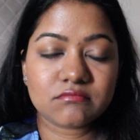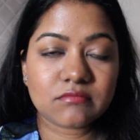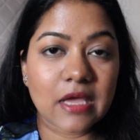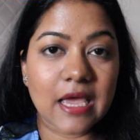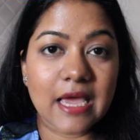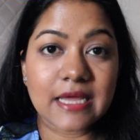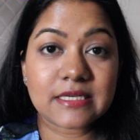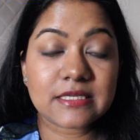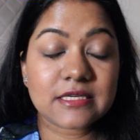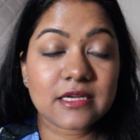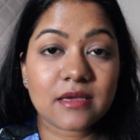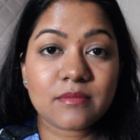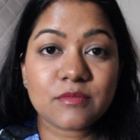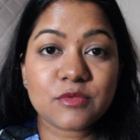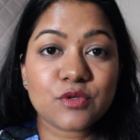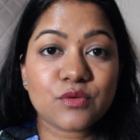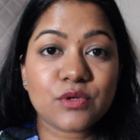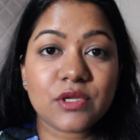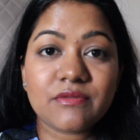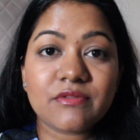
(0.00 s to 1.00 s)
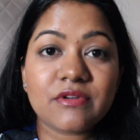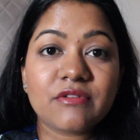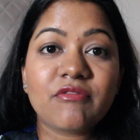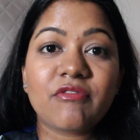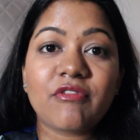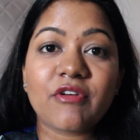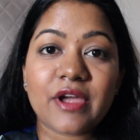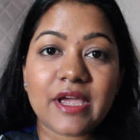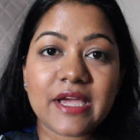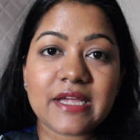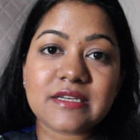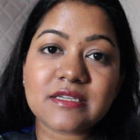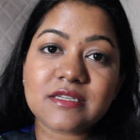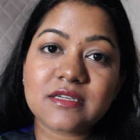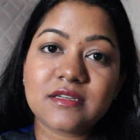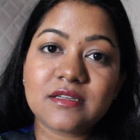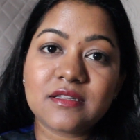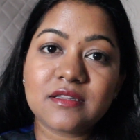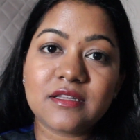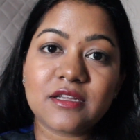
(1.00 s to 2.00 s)
at times you'd even forget
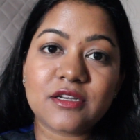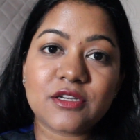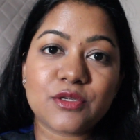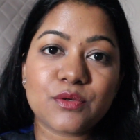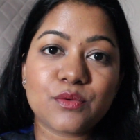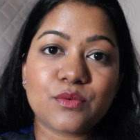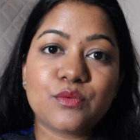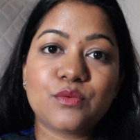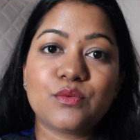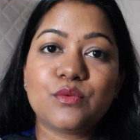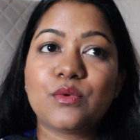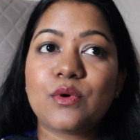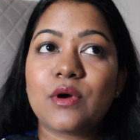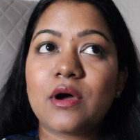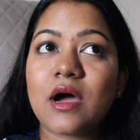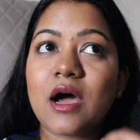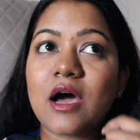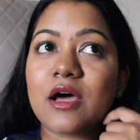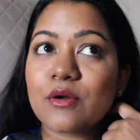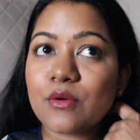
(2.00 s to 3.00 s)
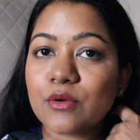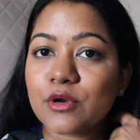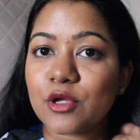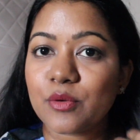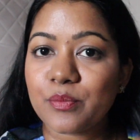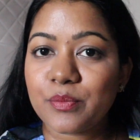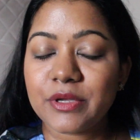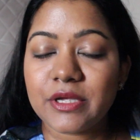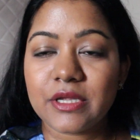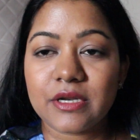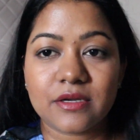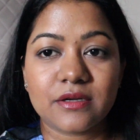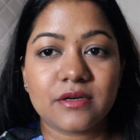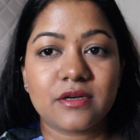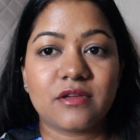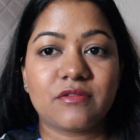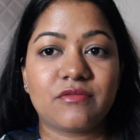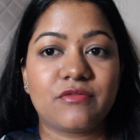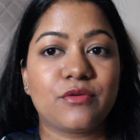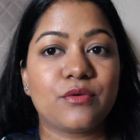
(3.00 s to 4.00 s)
that you are on your period
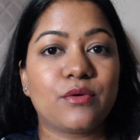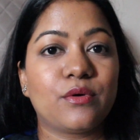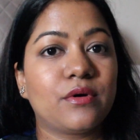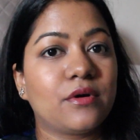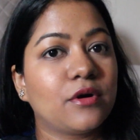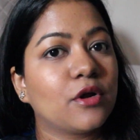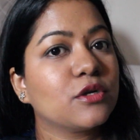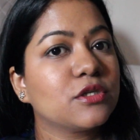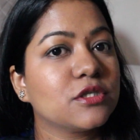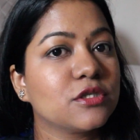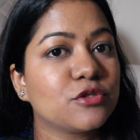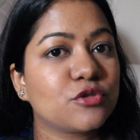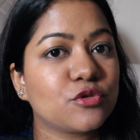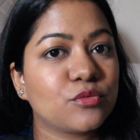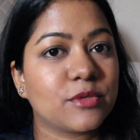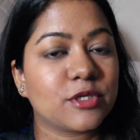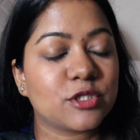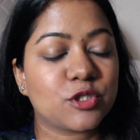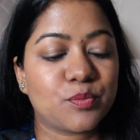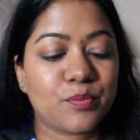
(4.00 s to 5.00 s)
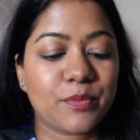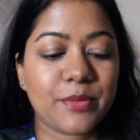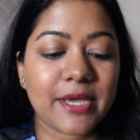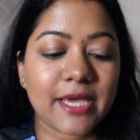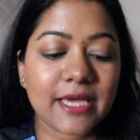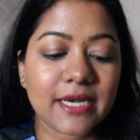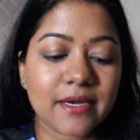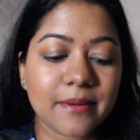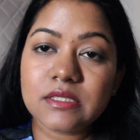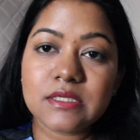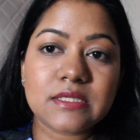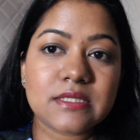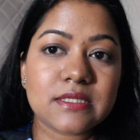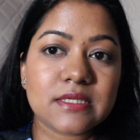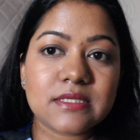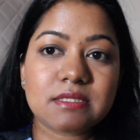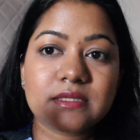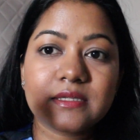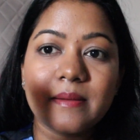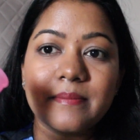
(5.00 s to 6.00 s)
if you're not in too much pain. This
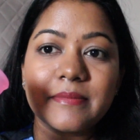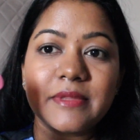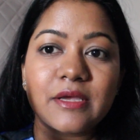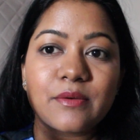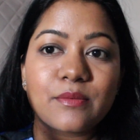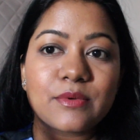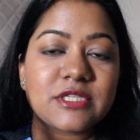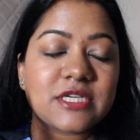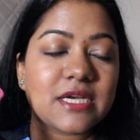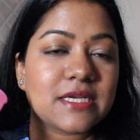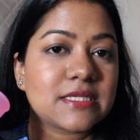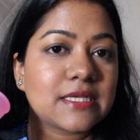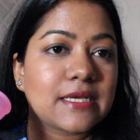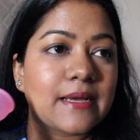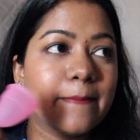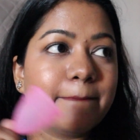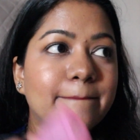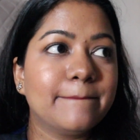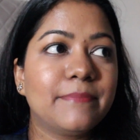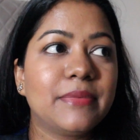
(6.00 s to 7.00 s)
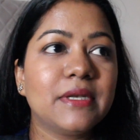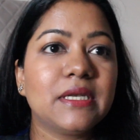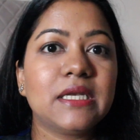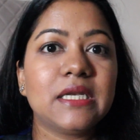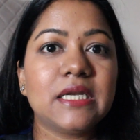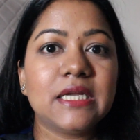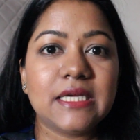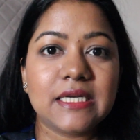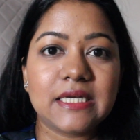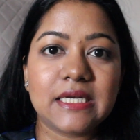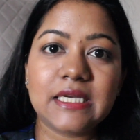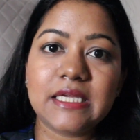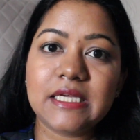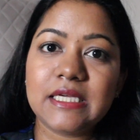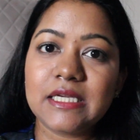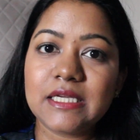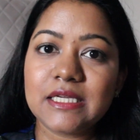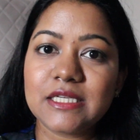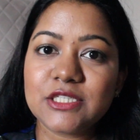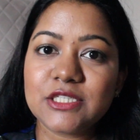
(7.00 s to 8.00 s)
is something which has completely